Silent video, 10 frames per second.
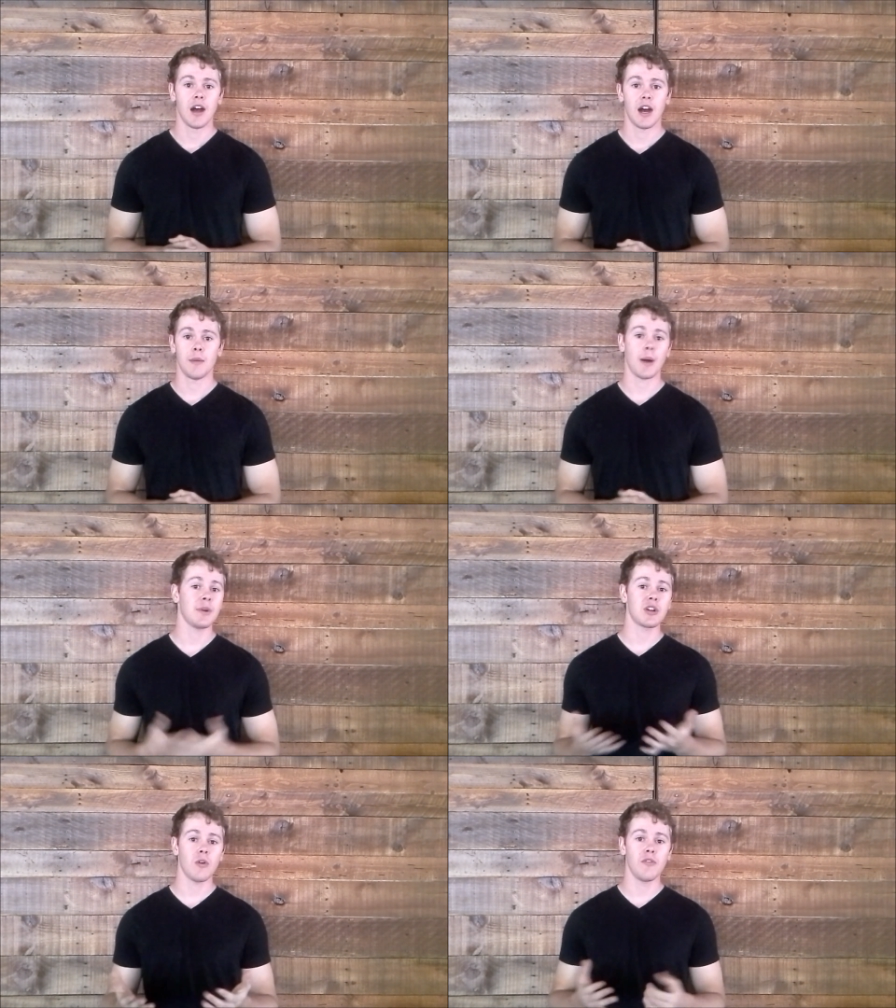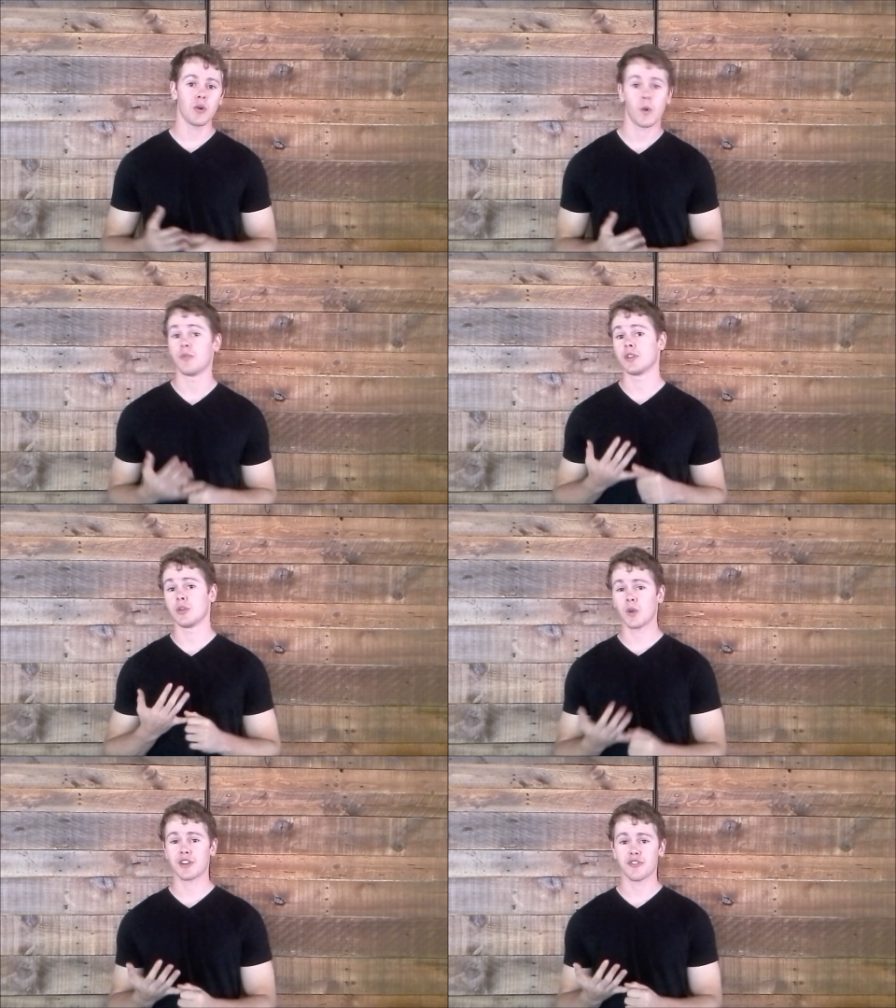I'm going to go over what really
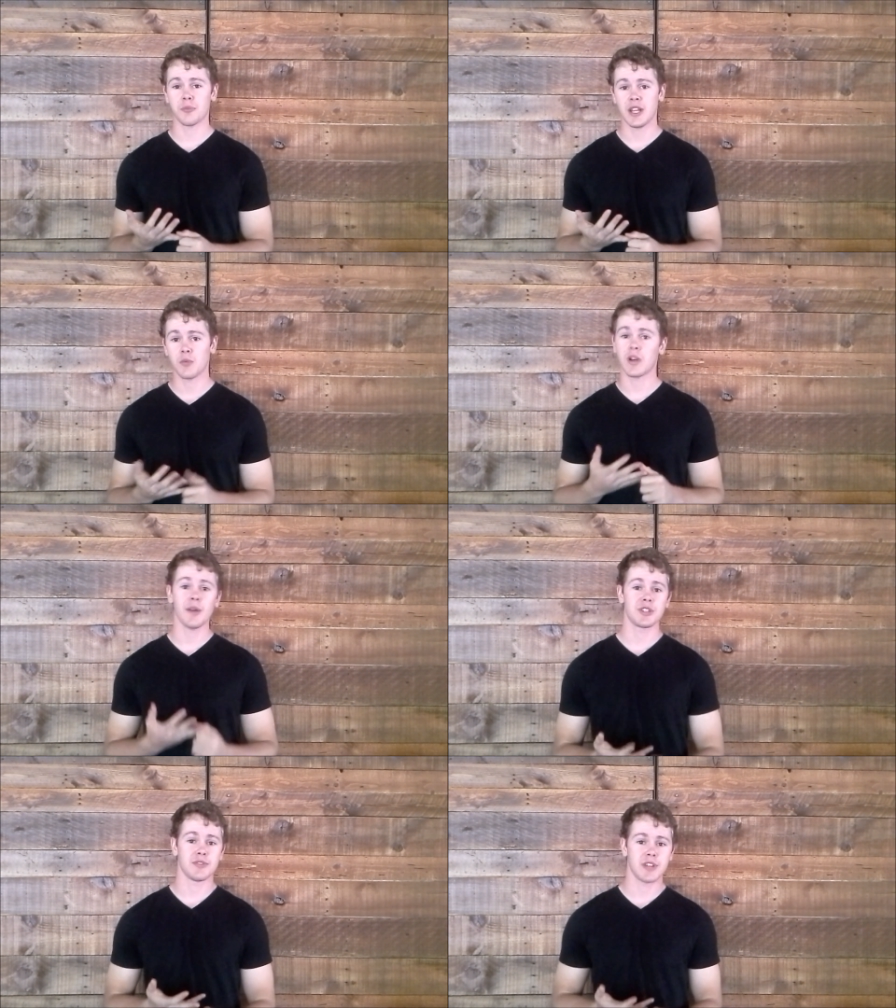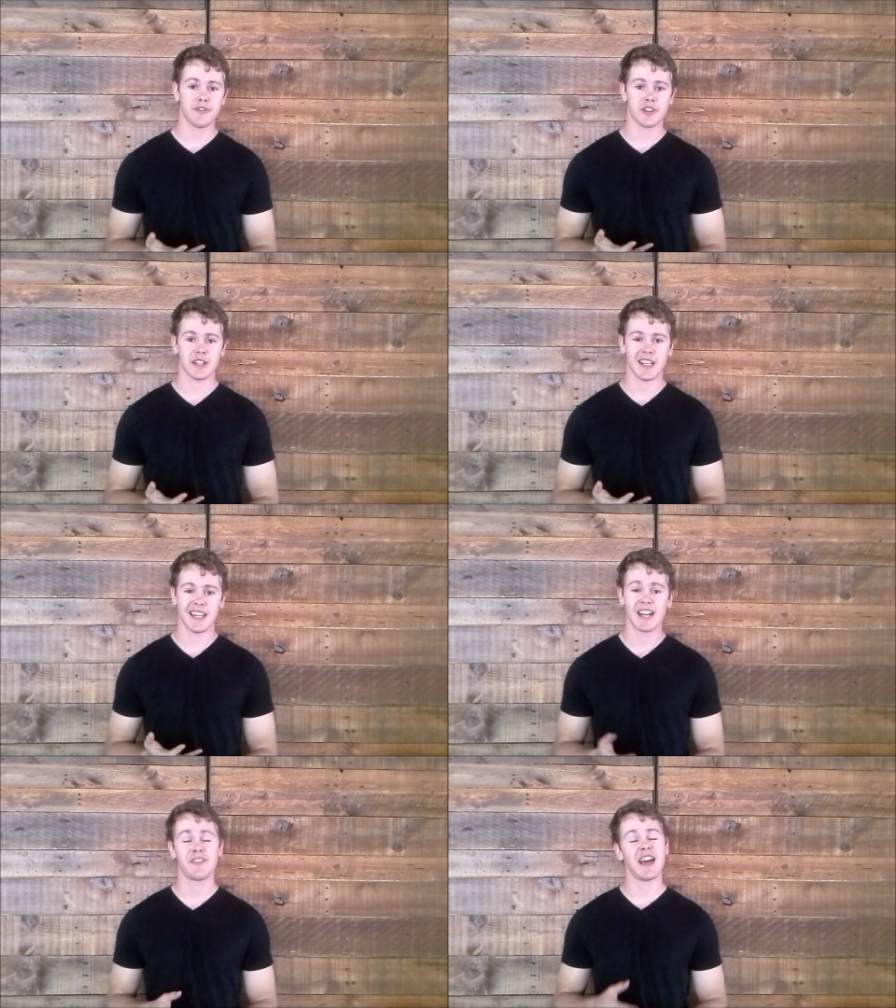worked for me, what I would do differently,
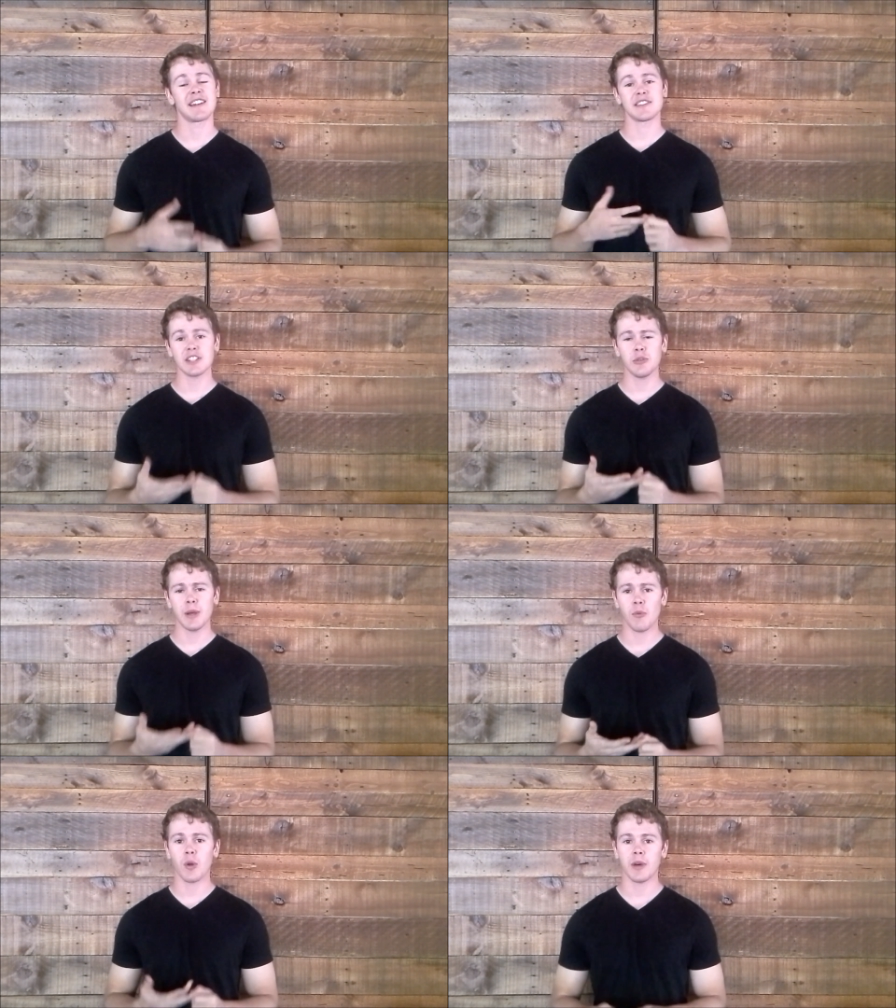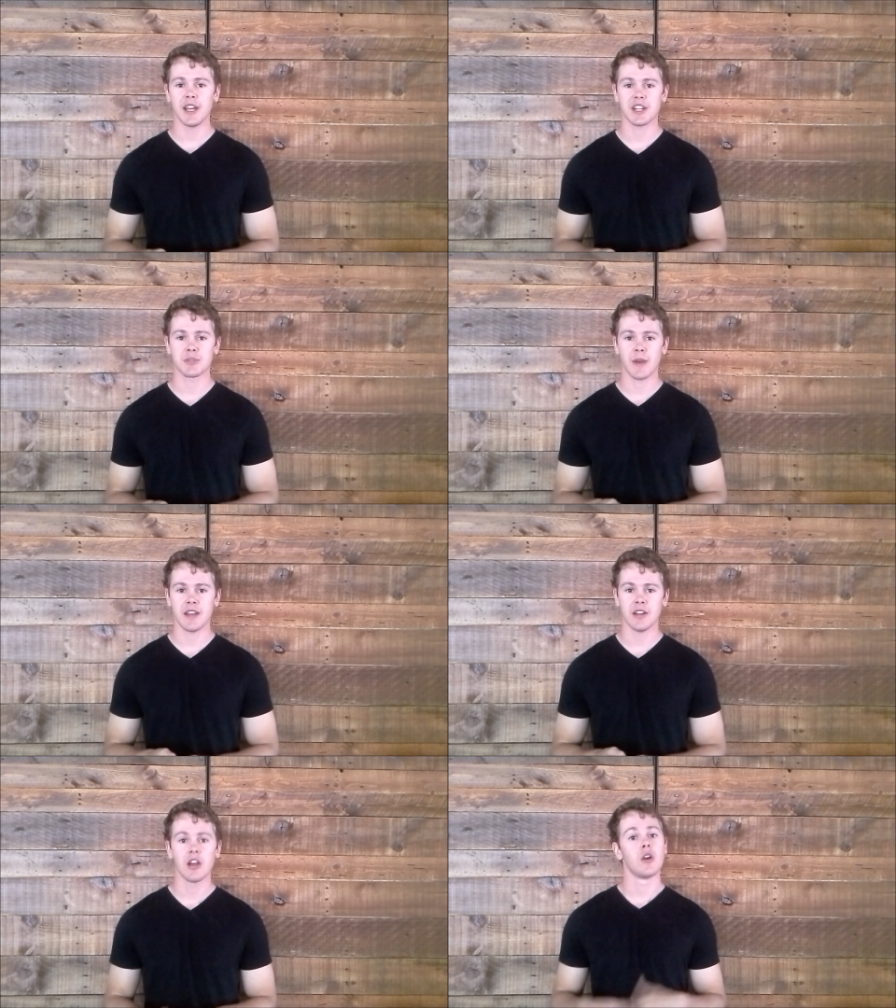and if I had a little bit more money to
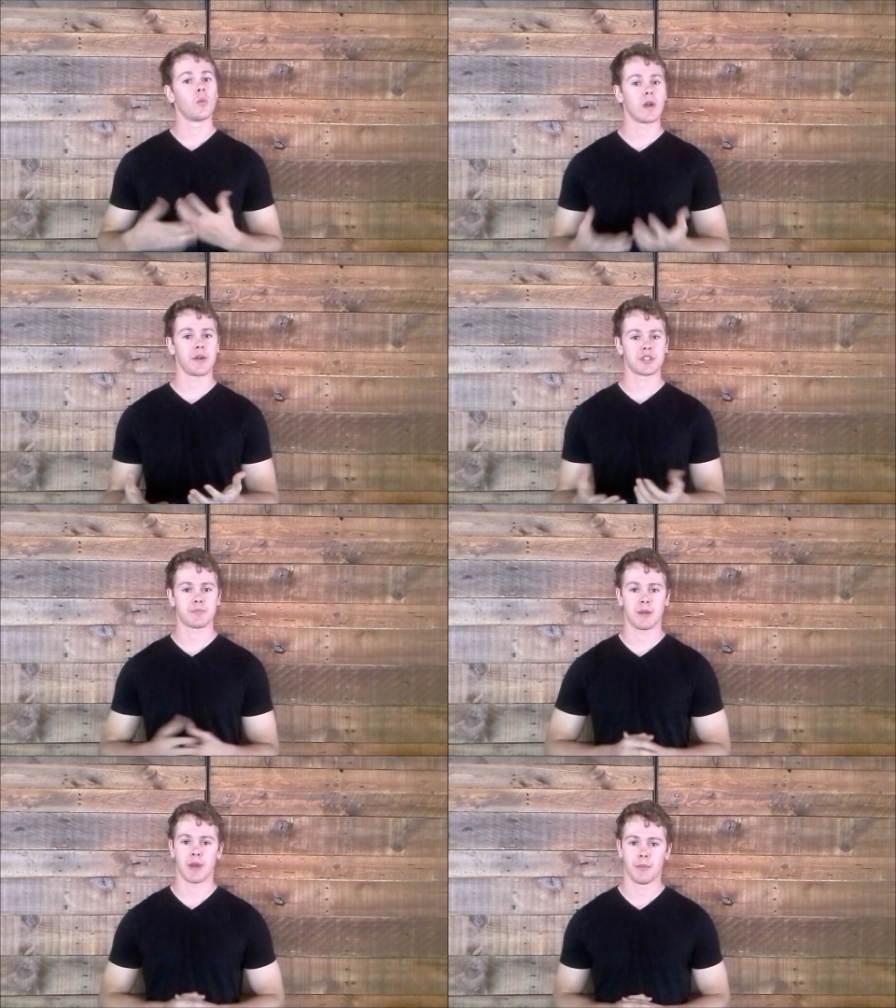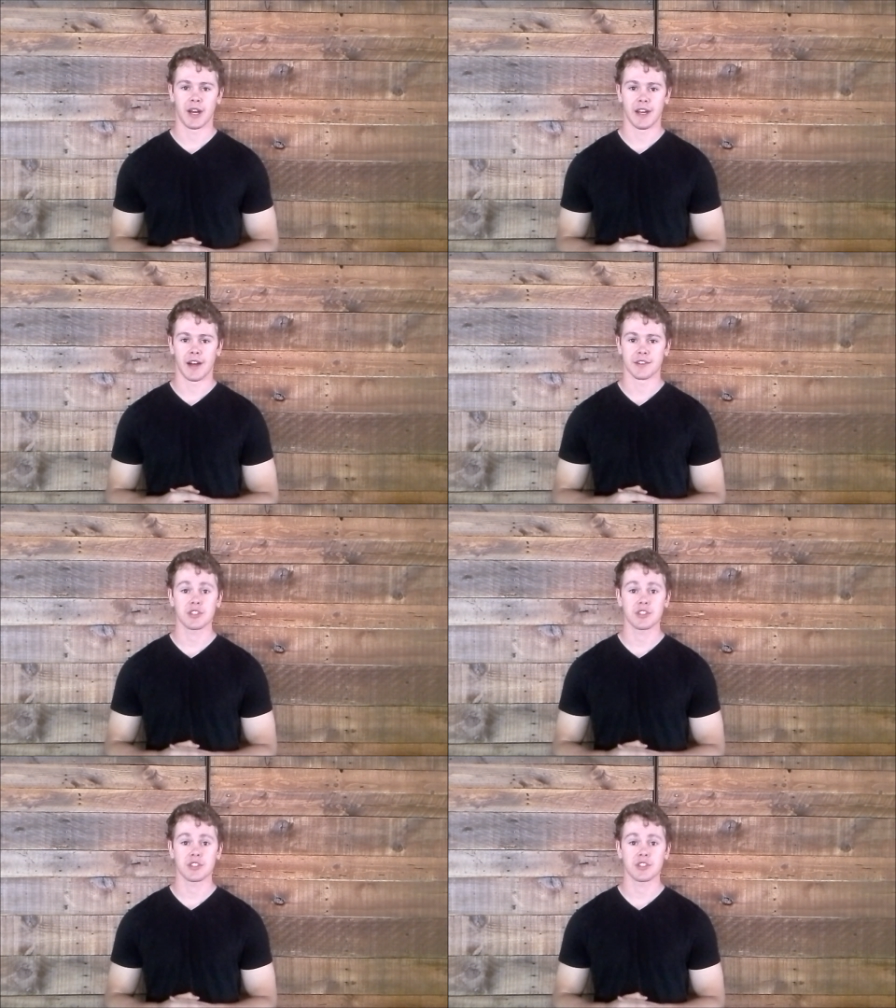spend, what I would spend my money on.